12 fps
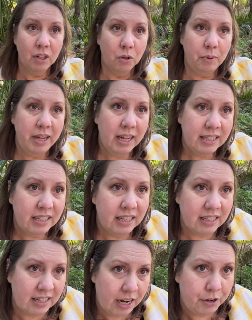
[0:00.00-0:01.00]
we had to
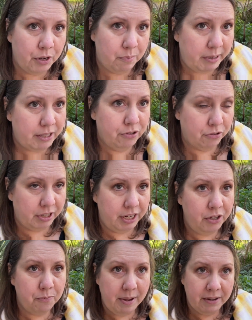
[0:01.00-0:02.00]
cut down a big tree.
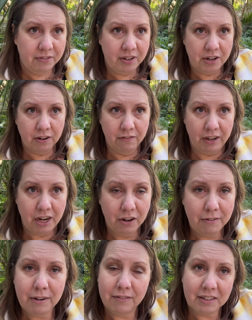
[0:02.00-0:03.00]
You may have seen our
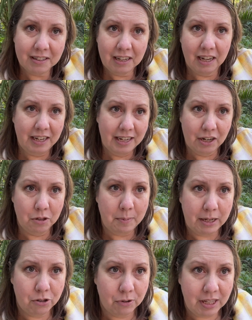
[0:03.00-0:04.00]
video of us cutting down the
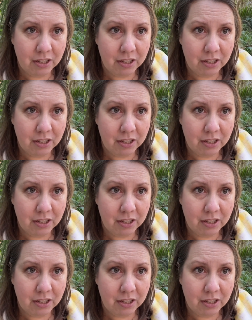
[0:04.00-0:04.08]
big tree.